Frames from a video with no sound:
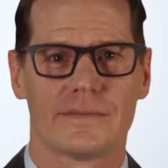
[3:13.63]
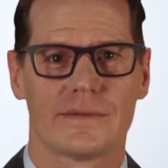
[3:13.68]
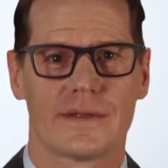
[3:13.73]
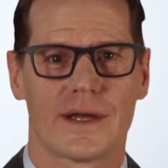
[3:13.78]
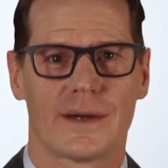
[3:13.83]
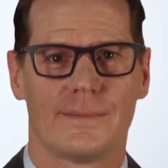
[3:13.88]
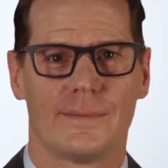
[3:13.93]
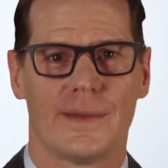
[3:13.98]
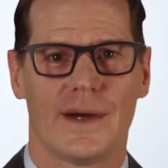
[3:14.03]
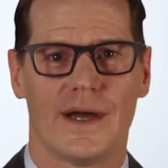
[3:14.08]

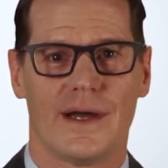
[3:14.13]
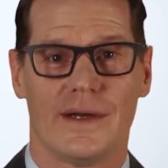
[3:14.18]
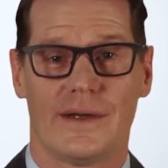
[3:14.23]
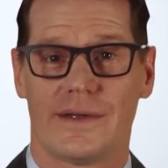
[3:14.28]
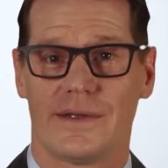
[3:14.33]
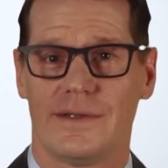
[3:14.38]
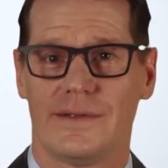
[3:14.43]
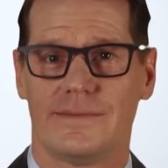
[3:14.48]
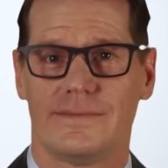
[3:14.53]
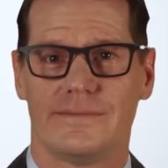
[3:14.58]

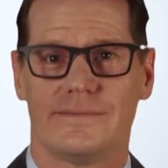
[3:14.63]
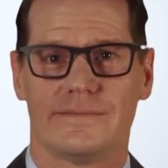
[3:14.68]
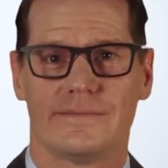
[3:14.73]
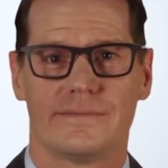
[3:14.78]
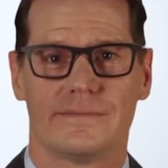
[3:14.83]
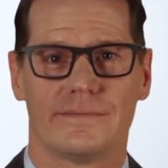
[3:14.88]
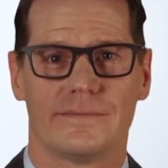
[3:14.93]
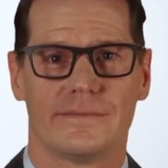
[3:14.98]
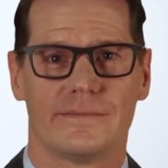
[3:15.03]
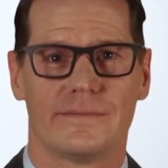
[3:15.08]
Impairment.
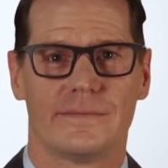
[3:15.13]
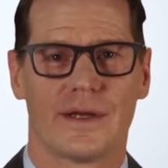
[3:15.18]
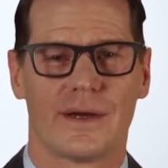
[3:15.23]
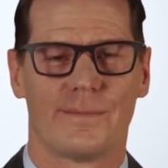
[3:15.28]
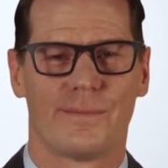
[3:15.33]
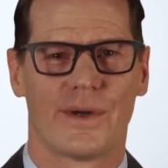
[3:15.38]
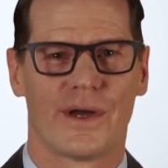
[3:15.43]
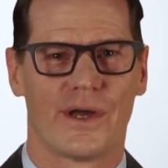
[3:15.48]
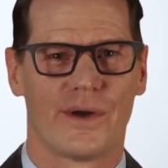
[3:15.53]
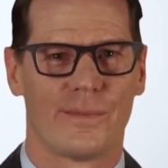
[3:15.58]

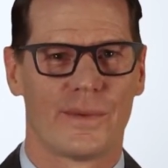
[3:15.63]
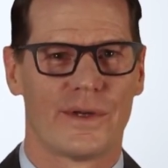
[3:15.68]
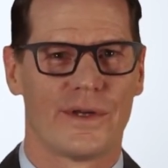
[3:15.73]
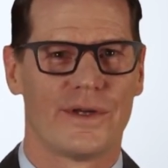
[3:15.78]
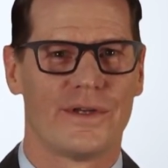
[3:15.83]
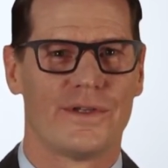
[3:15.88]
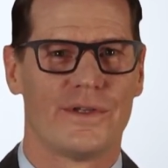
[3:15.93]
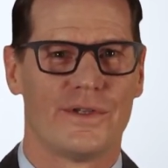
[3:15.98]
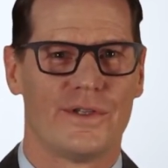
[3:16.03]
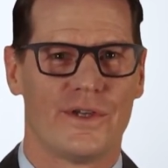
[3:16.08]
Impairment
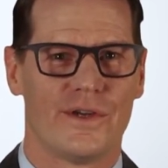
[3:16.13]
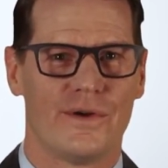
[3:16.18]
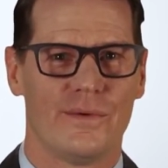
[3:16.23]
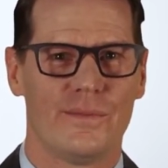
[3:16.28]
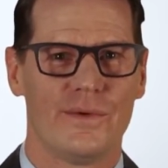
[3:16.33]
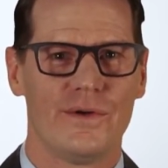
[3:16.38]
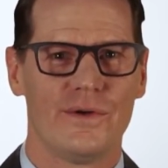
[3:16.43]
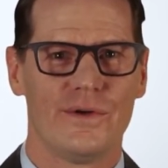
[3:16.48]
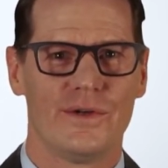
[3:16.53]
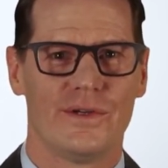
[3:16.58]
is a
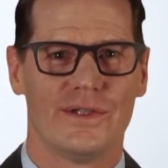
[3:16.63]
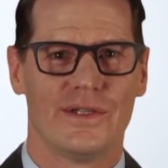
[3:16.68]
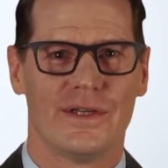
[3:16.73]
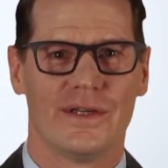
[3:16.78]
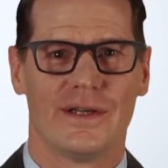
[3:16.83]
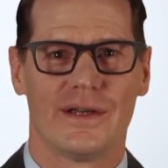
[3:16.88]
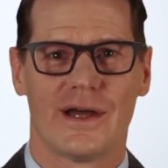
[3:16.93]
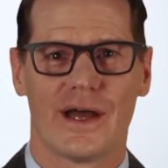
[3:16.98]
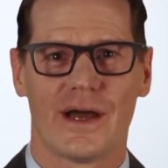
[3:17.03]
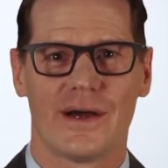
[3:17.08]
term used in
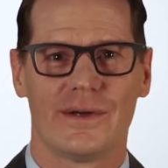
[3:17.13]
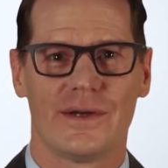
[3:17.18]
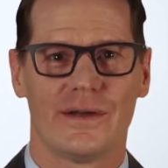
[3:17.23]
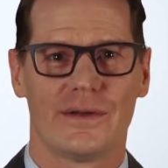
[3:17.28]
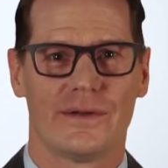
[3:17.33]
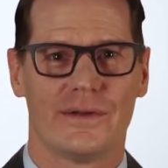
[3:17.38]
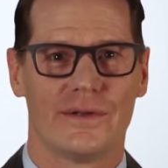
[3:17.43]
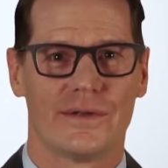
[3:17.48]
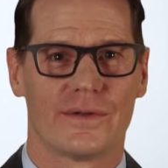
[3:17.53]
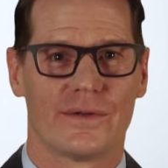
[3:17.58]
accounting
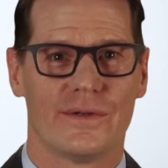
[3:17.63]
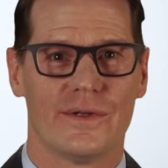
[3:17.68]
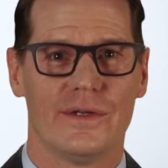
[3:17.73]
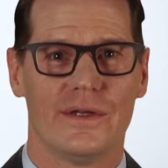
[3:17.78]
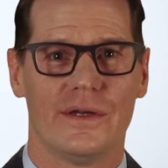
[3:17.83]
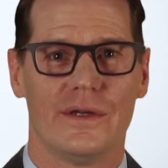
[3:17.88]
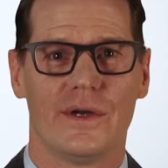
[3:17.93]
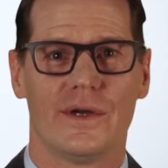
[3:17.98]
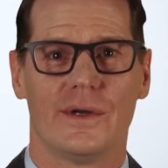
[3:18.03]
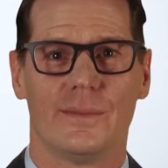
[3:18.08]
to
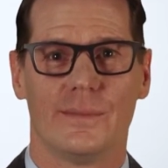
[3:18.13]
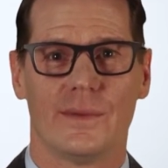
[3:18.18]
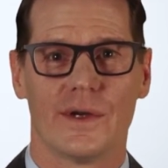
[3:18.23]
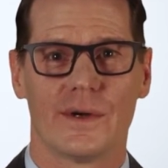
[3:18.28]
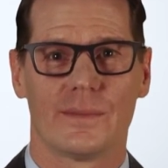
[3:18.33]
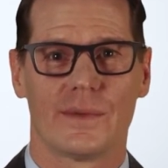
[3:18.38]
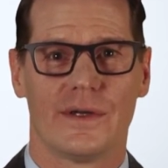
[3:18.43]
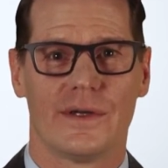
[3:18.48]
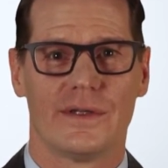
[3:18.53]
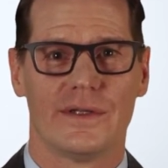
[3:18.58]
denote a
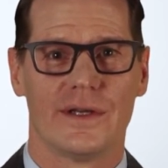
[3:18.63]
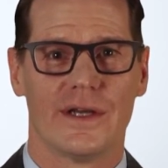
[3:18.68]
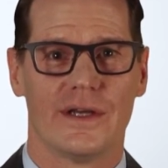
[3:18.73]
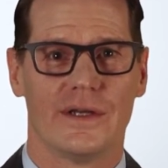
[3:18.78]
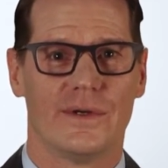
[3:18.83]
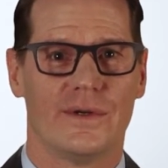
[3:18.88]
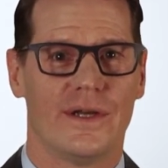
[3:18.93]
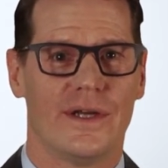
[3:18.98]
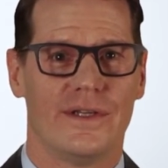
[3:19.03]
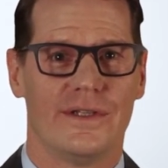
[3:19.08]
permanent
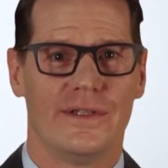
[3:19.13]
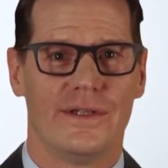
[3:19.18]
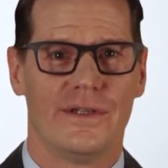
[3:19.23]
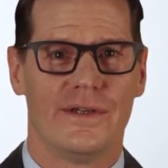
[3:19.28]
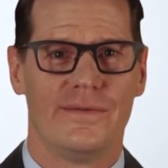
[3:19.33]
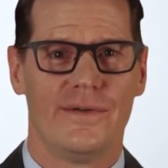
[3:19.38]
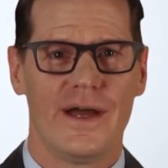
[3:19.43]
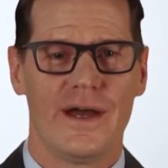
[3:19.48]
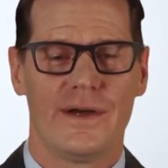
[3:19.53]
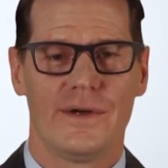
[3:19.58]
decrease in the
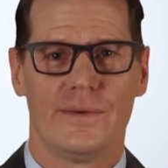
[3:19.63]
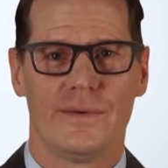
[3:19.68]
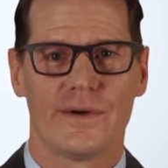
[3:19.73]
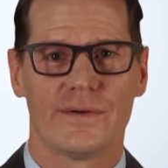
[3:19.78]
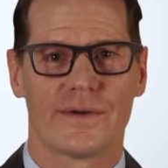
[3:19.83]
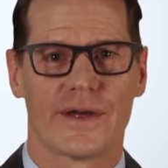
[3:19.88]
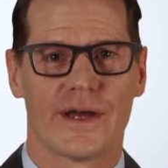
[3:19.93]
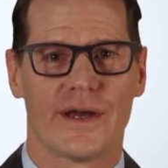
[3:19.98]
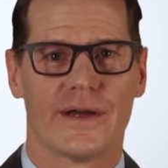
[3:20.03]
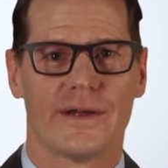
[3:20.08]
value
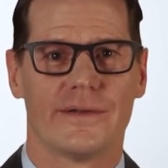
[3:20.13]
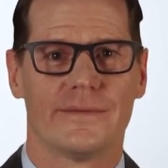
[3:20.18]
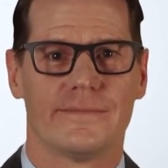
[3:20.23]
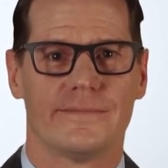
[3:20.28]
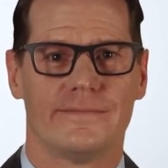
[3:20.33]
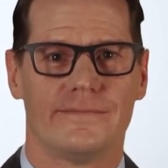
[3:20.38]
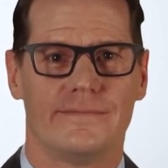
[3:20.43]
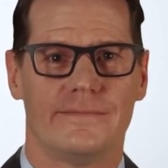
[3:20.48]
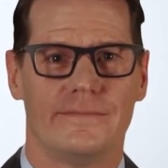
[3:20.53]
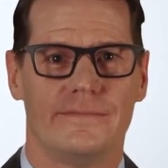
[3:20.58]
of a
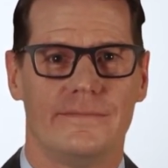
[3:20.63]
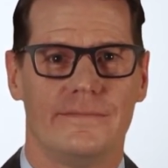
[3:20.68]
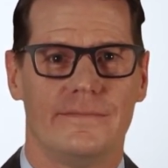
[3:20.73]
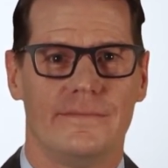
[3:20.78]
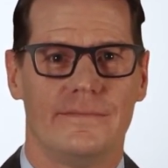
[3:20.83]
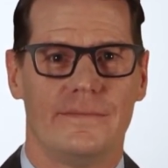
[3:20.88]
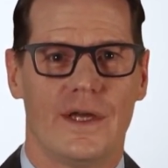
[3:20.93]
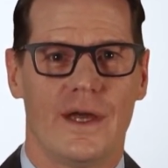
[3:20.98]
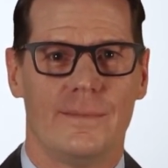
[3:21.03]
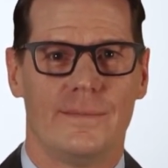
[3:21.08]

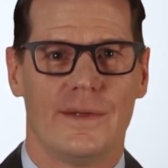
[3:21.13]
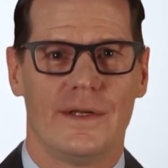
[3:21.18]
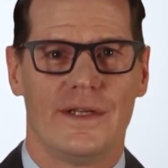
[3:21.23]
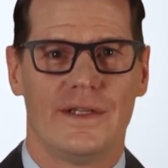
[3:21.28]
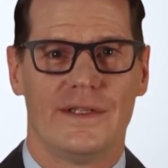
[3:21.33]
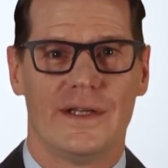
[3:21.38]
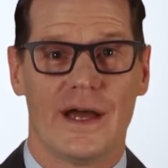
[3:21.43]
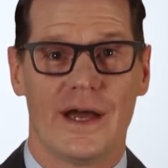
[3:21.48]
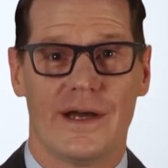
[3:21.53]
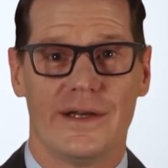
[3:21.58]

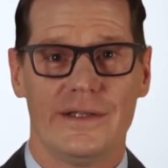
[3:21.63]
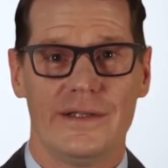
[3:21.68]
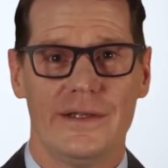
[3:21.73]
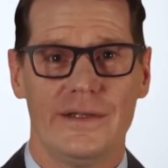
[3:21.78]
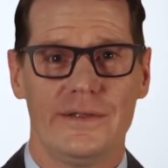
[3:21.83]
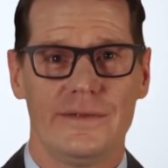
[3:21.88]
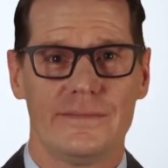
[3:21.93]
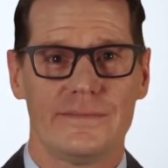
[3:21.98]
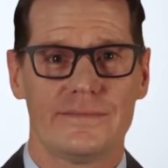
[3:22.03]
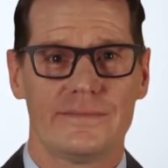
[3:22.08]
company's
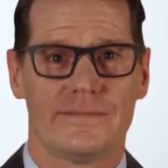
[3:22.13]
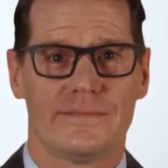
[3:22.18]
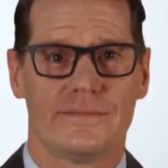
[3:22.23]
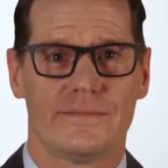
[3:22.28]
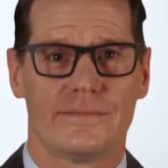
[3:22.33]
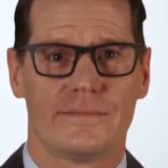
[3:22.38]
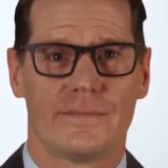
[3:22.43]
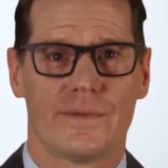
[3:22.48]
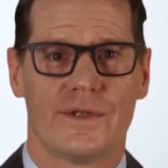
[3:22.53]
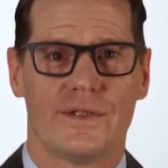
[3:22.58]
asset,
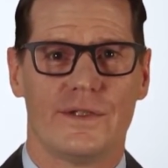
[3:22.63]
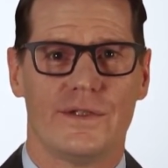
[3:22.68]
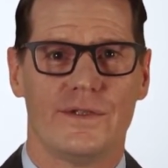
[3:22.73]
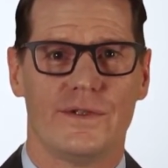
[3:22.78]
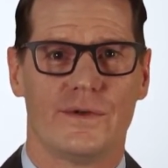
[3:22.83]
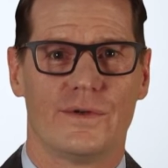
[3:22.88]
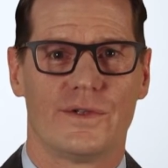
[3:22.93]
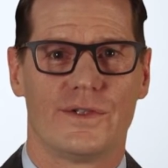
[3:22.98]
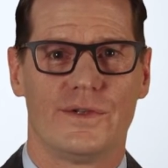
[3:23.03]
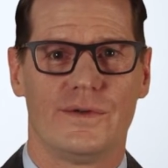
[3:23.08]
which is
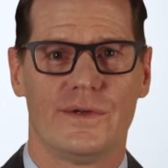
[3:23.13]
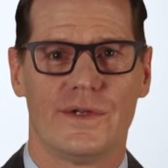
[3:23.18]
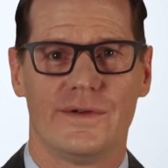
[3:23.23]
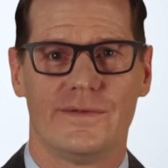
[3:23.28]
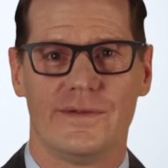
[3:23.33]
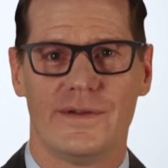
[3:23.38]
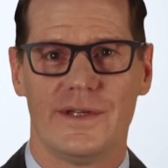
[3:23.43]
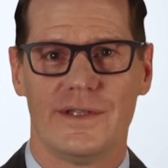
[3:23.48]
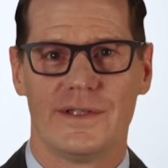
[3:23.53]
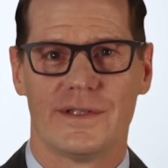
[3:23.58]
usually a
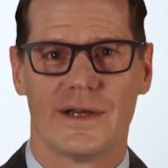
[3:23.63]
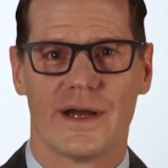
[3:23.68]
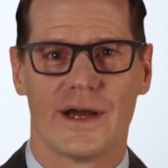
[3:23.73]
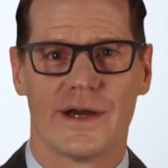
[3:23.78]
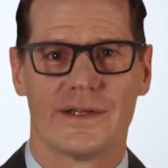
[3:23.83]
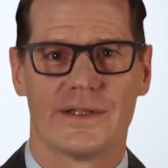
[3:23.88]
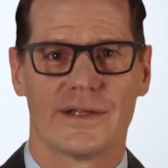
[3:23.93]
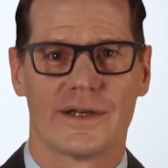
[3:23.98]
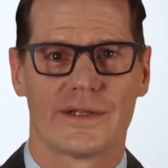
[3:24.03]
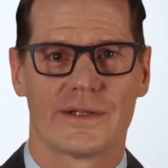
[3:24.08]
fixed
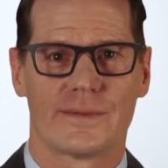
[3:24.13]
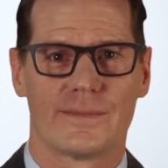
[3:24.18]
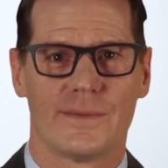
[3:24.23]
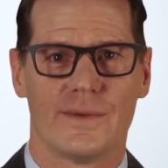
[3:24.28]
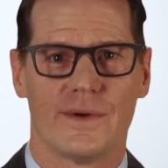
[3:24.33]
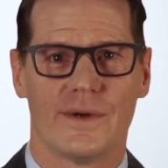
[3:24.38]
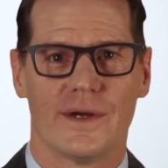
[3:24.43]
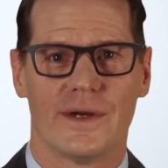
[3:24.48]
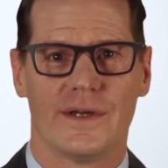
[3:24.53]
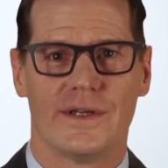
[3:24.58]
asset
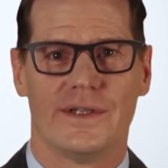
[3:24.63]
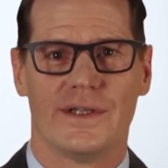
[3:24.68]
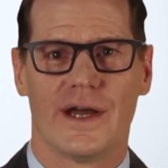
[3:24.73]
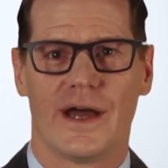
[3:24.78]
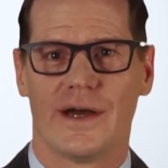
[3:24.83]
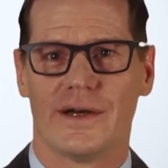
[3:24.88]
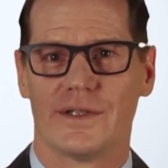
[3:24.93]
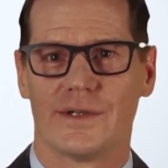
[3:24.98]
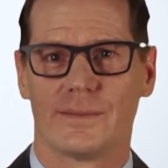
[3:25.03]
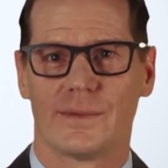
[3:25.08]
or an
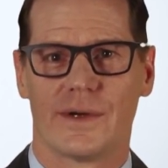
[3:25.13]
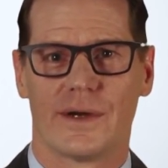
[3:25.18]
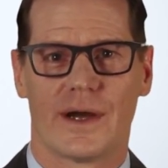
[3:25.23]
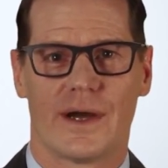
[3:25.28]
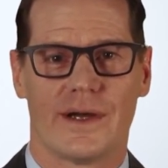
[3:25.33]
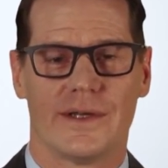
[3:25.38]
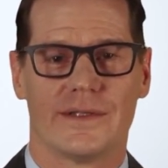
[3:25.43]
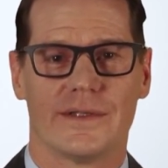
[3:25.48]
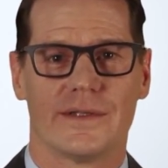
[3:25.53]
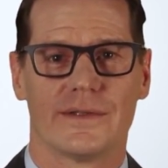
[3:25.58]
intangible
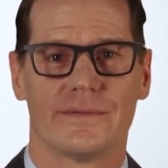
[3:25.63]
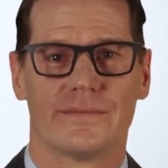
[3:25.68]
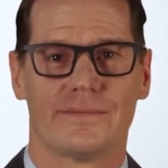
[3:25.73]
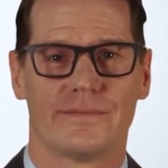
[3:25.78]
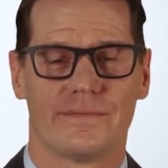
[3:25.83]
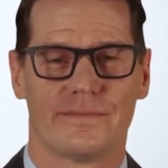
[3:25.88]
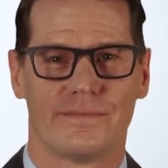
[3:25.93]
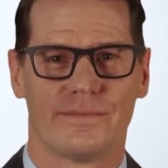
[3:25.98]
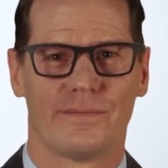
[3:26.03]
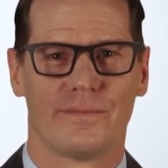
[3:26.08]
asset.
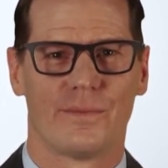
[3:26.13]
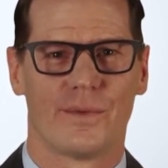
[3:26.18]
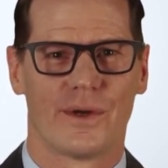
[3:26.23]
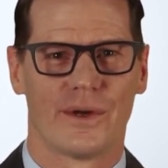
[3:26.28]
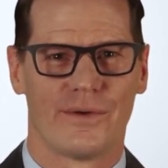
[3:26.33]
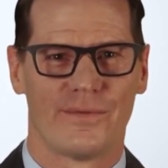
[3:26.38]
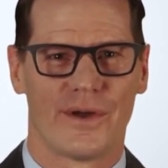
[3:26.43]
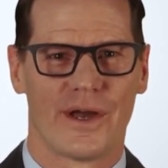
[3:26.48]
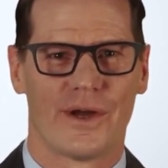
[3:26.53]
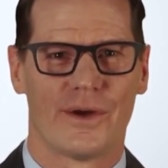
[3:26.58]
When
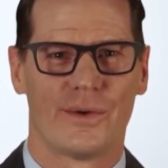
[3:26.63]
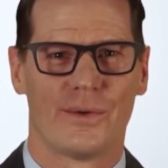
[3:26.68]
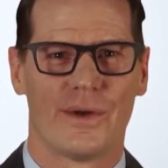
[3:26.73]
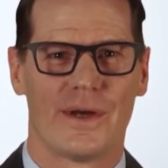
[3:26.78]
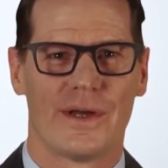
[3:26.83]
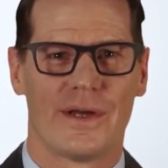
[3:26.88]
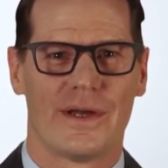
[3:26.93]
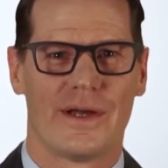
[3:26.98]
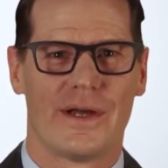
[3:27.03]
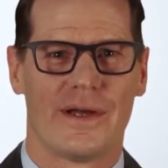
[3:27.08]

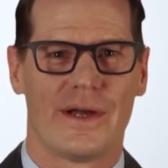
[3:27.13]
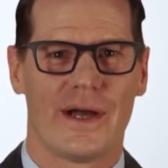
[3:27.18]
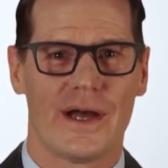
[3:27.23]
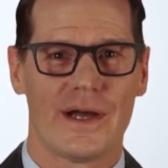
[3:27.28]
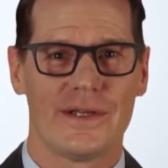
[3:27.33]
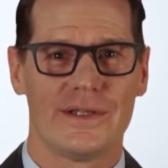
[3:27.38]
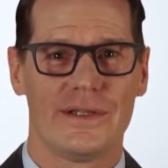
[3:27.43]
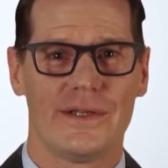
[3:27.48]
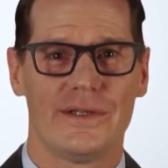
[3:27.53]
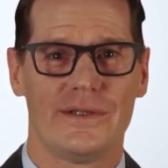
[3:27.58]
evaluating an
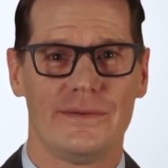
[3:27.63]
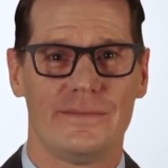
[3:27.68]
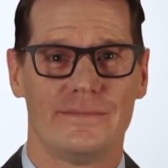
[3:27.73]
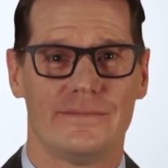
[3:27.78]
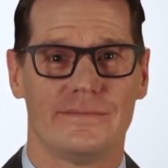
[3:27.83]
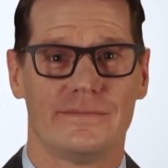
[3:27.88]
asset